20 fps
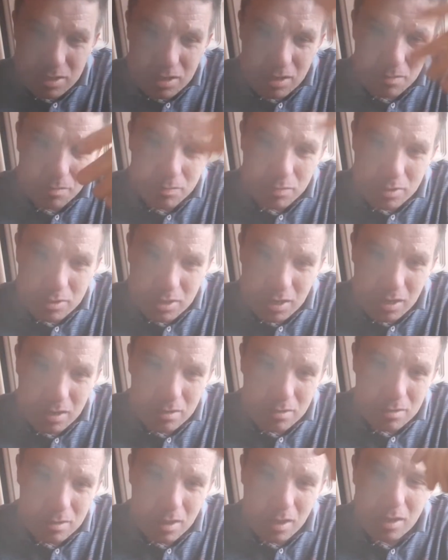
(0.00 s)
up the
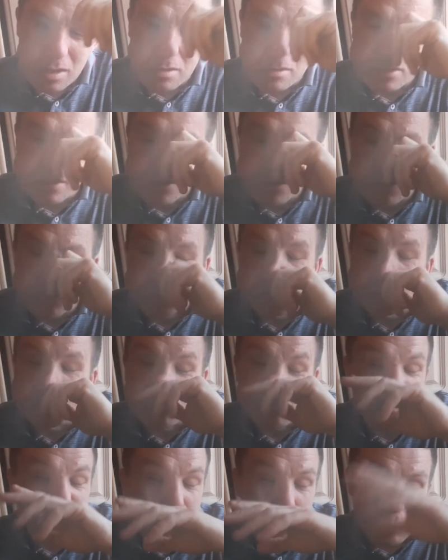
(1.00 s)
channel again, so
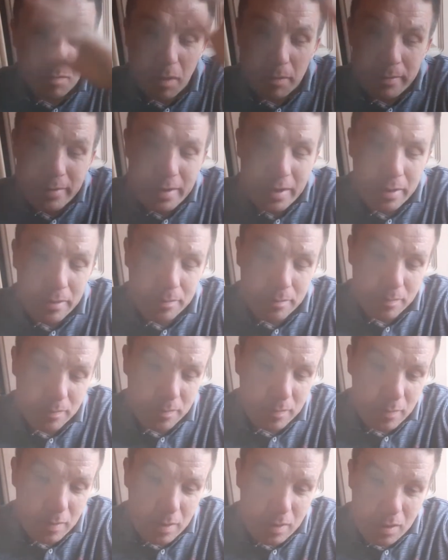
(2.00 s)
maybe the
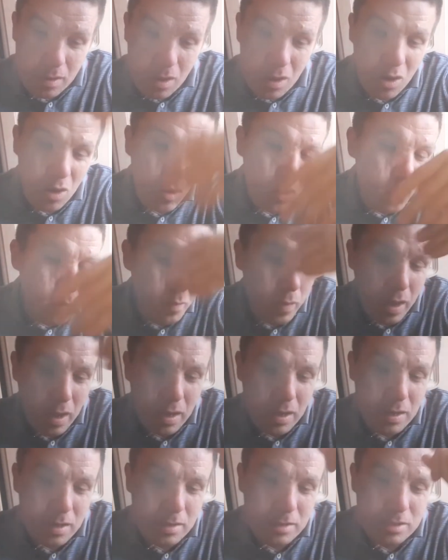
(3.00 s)

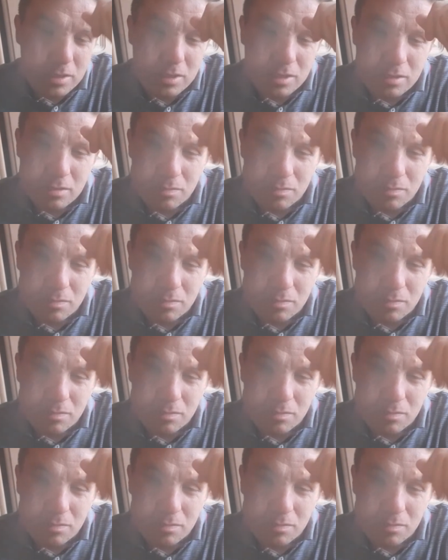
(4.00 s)
homepage,